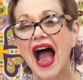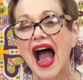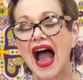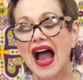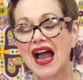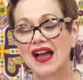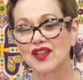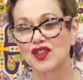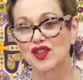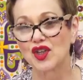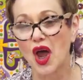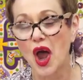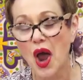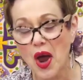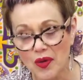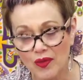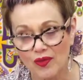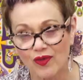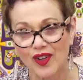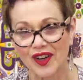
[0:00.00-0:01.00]
and
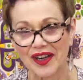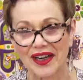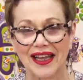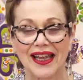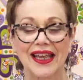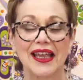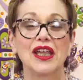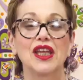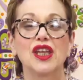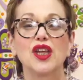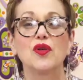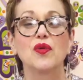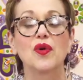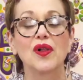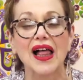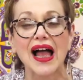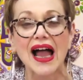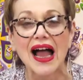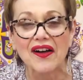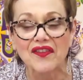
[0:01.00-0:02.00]
hopefully you will
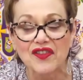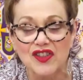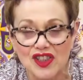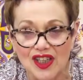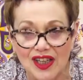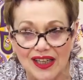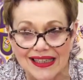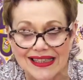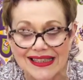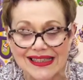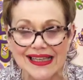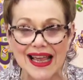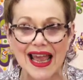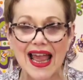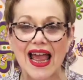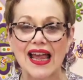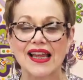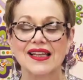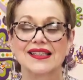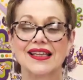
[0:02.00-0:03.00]
have
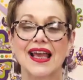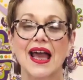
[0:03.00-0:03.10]
success